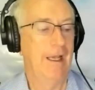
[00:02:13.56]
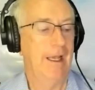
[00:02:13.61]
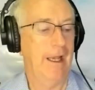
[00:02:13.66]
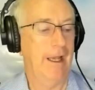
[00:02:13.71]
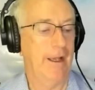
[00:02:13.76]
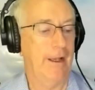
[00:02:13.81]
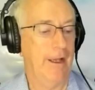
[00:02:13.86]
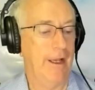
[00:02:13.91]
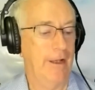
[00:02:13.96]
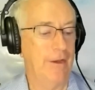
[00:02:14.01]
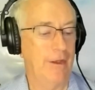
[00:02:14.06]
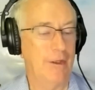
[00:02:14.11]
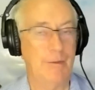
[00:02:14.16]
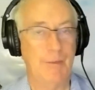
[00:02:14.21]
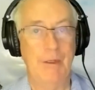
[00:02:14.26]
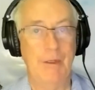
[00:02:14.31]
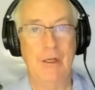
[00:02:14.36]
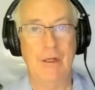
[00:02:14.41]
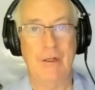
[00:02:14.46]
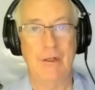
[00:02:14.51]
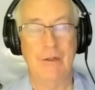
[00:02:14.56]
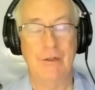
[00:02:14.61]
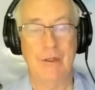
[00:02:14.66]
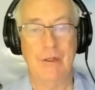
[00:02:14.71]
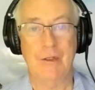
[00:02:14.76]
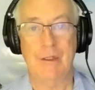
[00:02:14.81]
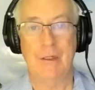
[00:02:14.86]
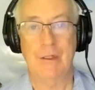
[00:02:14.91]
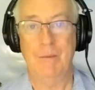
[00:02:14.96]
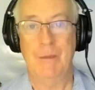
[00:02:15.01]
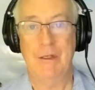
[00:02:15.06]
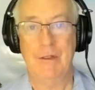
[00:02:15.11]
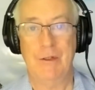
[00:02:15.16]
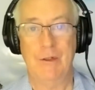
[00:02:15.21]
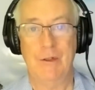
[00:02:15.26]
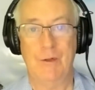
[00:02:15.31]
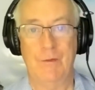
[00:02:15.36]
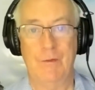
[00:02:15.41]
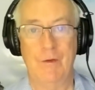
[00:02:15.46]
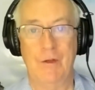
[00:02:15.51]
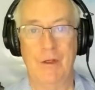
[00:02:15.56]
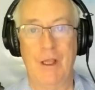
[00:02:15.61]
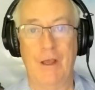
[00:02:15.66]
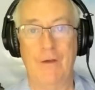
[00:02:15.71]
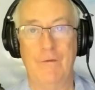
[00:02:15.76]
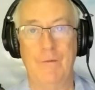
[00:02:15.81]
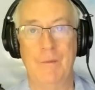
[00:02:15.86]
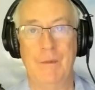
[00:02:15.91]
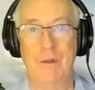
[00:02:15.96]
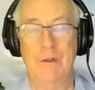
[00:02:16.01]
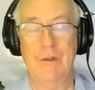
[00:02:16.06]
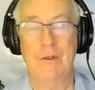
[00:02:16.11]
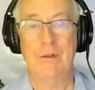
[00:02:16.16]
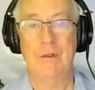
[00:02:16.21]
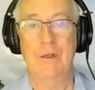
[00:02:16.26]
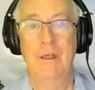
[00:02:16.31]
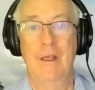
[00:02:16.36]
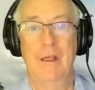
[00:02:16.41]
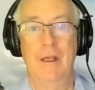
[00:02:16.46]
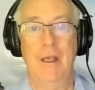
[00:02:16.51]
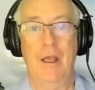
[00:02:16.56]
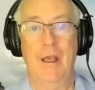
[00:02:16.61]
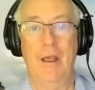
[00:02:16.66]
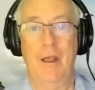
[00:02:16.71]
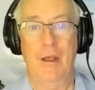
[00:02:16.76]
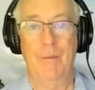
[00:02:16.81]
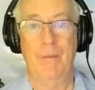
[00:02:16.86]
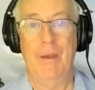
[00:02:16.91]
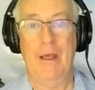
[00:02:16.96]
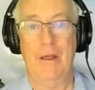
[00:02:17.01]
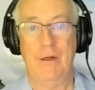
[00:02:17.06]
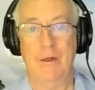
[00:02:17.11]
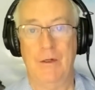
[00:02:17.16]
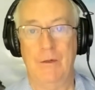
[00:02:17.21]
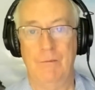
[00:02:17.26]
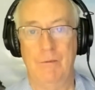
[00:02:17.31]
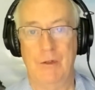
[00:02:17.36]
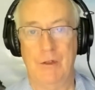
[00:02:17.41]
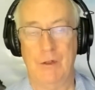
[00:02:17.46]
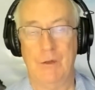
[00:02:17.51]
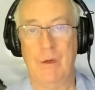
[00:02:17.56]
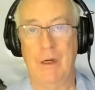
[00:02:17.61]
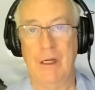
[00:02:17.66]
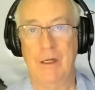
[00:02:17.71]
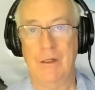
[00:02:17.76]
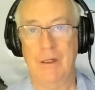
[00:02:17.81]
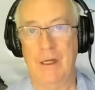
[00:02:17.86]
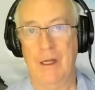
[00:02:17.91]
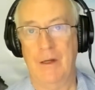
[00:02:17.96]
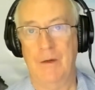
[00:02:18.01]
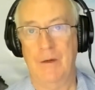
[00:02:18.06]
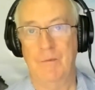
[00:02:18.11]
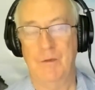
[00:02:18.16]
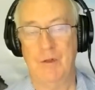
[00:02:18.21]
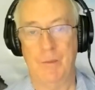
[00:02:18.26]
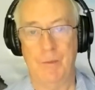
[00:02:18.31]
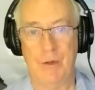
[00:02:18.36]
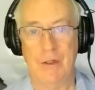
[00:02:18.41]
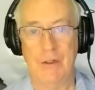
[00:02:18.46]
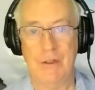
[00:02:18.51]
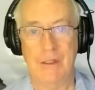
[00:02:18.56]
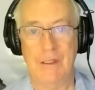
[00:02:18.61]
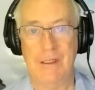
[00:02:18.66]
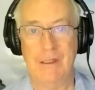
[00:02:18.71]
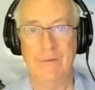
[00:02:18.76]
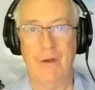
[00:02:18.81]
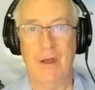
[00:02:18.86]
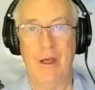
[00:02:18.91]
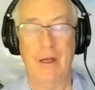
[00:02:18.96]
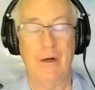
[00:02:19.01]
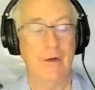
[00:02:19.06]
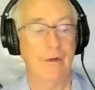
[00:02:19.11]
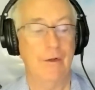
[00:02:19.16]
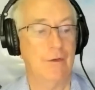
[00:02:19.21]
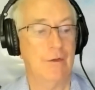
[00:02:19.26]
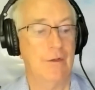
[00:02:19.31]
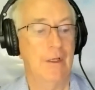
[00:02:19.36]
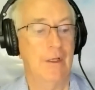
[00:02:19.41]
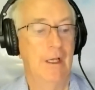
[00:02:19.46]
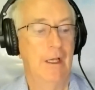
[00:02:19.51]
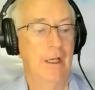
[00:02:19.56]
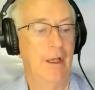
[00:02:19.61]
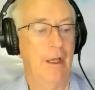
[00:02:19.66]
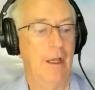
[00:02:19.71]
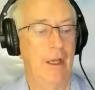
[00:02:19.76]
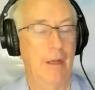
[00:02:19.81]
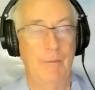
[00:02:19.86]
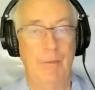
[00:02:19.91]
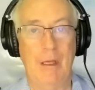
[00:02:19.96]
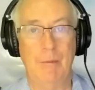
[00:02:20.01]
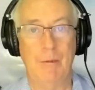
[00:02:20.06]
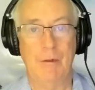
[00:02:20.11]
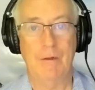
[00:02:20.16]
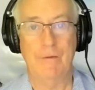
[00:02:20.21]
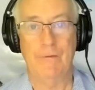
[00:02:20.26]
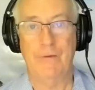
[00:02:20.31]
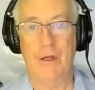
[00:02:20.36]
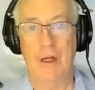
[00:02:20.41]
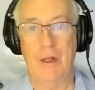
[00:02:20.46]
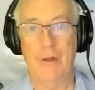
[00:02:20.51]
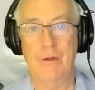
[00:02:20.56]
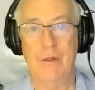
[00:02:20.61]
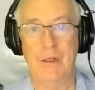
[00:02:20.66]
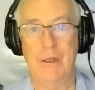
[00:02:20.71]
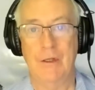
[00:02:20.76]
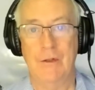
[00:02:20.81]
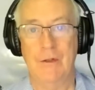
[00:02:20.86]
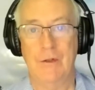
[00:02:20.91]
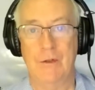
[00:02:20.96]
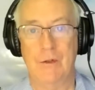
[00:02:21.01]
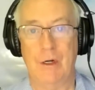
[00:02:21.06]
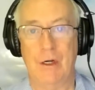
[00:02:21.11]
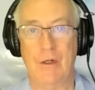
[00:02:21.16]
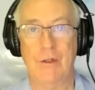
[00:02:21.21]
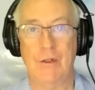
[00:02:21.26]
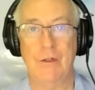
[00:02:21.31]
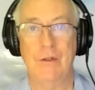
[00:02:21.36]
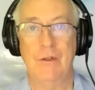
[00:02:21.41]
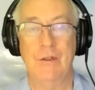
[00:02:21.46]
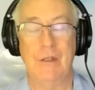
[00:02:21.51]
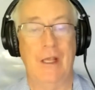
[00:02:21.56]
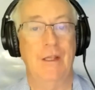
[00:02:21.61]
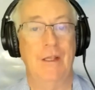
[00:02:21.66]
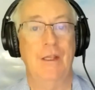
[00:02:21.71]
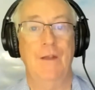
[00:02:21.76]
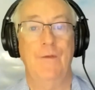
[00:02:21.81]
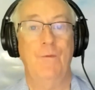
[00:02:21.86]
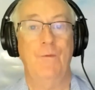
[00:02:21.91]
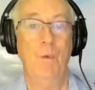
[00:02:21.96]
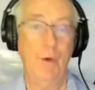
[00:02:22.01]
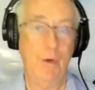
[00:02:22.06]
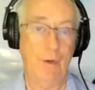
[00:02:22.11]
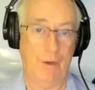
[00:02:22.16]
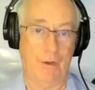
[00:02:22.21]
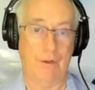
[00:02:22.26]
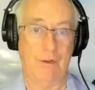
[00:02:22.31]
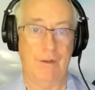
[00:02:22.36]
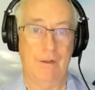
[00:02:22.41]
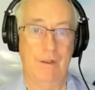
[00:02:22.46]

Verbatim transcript: Uh, and there's been a consistent message from the governments uh, about restraint and suppressing the virus. And people have followed the instructions and they've worked.